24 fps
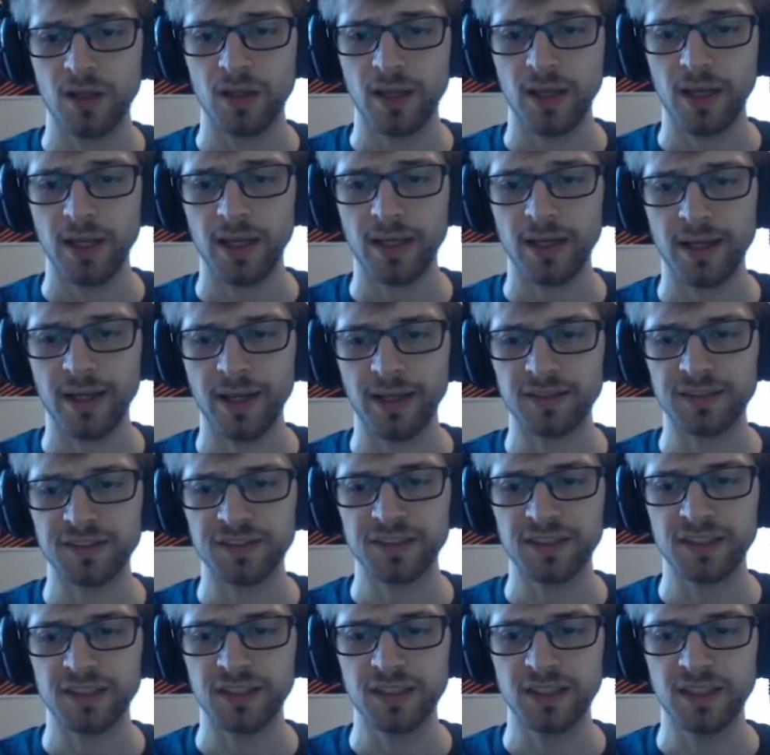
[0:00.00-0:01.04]
and
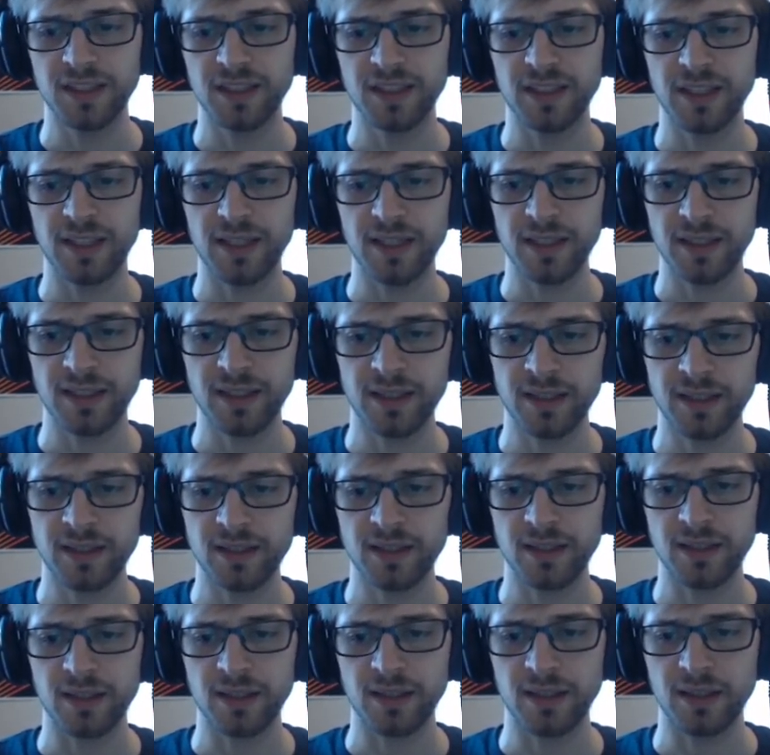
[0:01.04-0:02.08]
std in
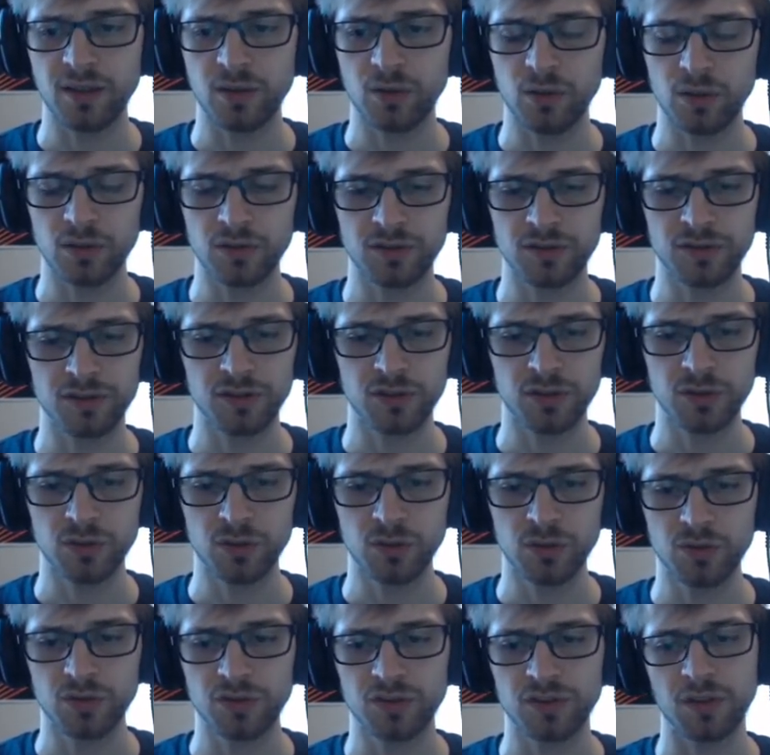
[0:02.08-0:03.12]
equals to
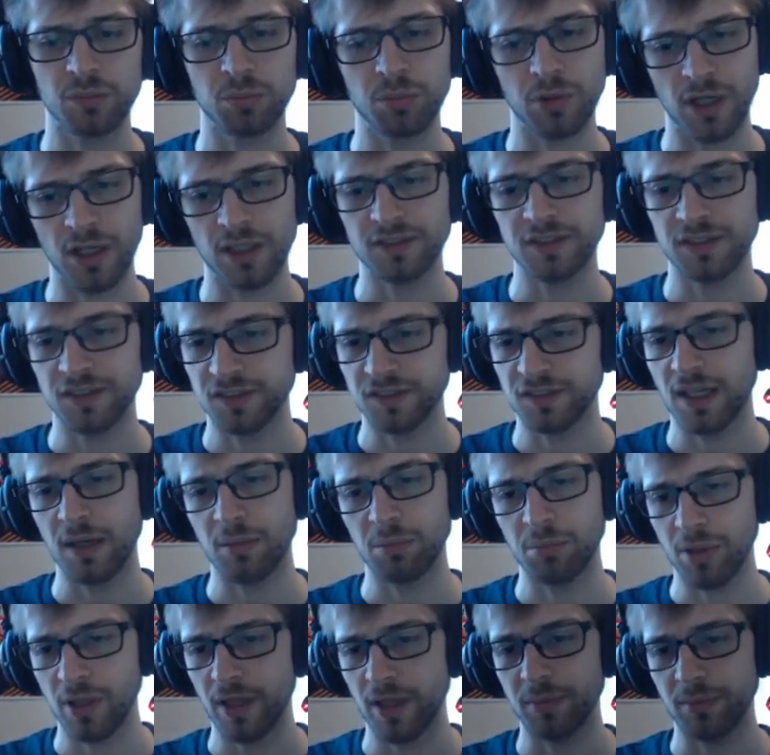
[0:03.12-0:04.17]
subprocess dot
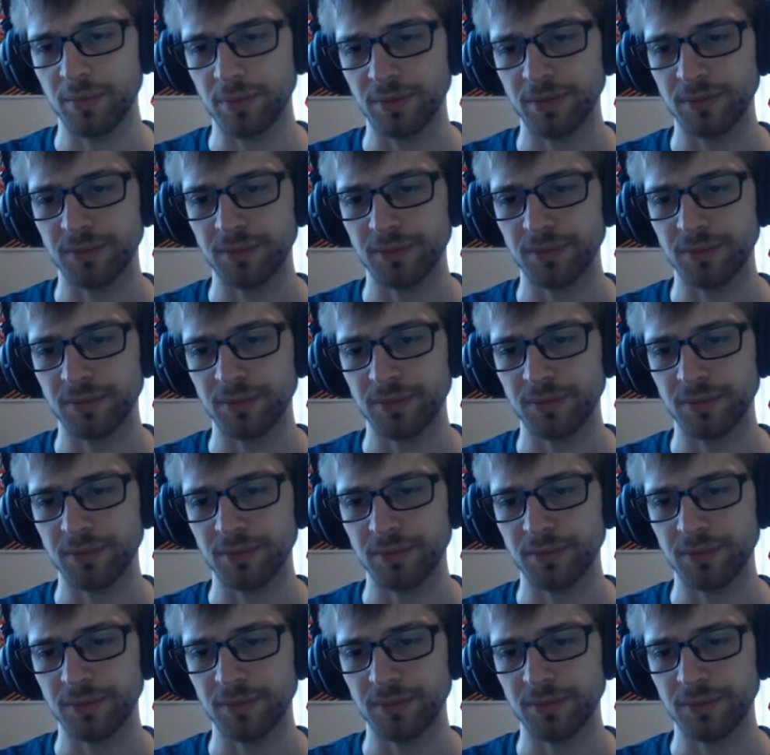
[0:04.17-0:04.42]
pipe